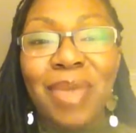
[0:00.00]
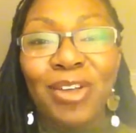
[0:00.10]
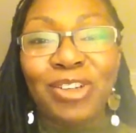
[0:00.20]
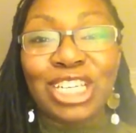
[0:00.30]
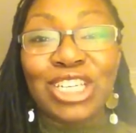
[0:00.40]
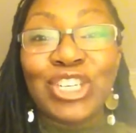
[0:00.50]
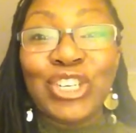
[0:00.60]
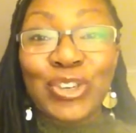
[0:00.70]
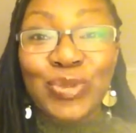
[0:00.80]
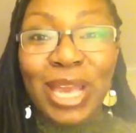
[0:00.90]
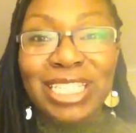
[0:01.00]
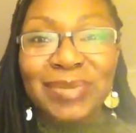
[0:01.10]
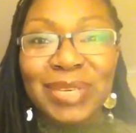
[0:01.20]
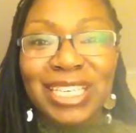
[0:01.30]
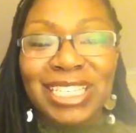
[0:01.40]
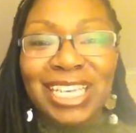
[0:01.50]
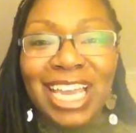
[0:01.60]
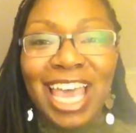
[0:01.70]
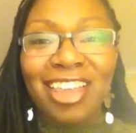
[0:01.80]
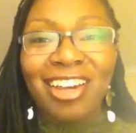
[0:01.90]
melding 2 recipes
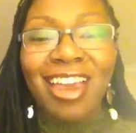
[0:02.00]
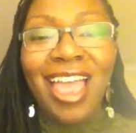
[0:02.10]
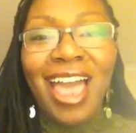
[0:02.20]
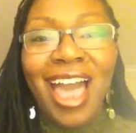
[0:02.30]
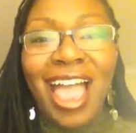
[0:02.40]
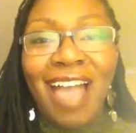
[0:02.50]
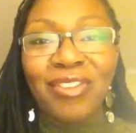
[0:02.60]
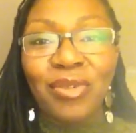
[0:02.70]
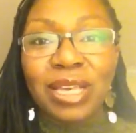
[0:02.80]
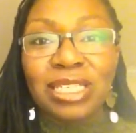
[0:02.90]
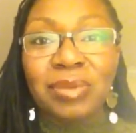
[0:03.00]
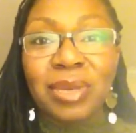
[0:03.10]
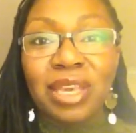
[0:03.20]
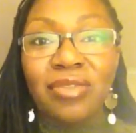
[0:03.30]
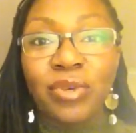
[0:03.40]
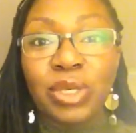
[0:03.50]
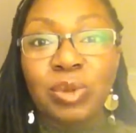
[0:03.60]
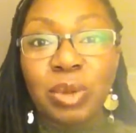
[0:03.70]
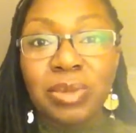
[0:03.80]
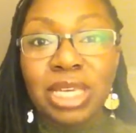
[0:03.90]
together. I have a recipe for
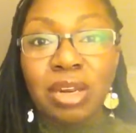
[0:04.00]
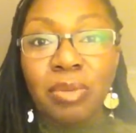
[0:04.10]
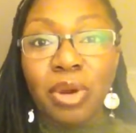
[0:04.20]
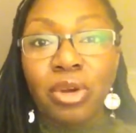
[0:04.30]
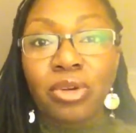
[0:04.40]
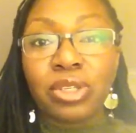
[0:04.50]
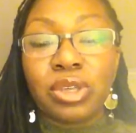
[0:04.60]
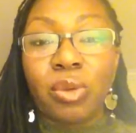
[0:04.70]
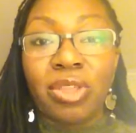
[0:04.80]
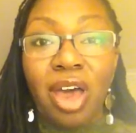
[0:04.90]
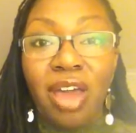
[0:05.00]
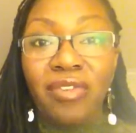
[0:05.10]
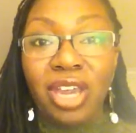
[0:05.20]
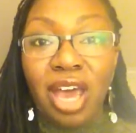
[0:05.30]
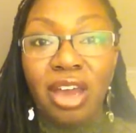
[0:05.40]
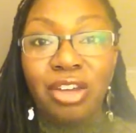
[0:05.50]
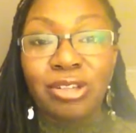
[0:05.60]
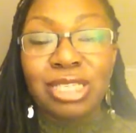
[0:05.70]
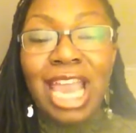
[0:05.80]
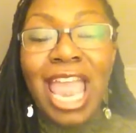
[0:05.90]
sweet potato burgers with
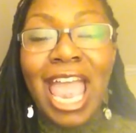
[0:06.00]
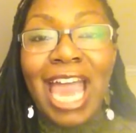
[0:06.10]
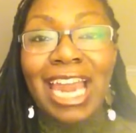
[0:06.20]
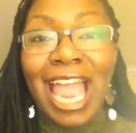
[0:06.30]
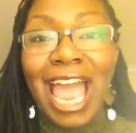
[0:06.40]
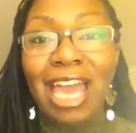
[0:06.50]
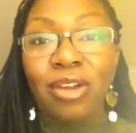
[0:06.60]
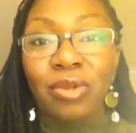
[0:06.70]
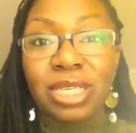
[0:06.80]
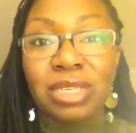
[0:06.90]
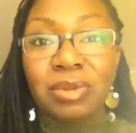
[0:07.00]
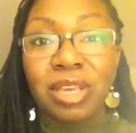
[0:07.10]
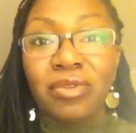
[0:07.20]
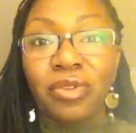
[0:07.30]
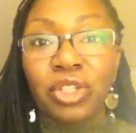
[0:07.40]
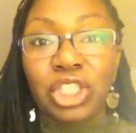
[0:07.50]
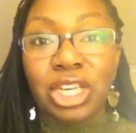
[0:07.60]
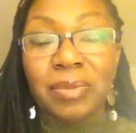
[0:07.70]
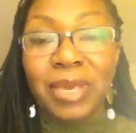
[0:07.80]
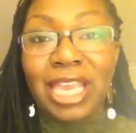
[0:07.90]
avocados, and I had a recipe for
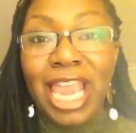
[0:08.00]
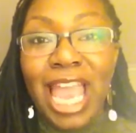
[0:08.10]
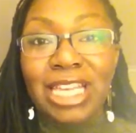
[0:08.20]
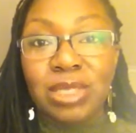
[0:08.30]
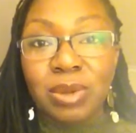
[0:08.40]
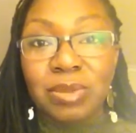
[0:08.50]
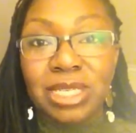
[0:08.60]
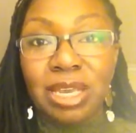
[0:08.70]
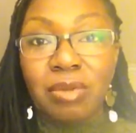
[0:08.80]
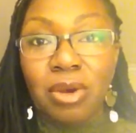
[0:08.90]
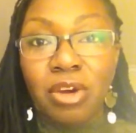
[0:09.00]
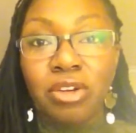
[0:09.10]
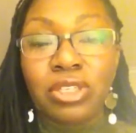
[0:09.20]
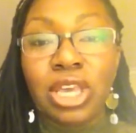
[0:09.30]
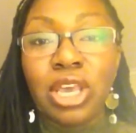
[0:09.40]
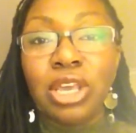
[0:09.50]
chickpea and sweet potato burgers.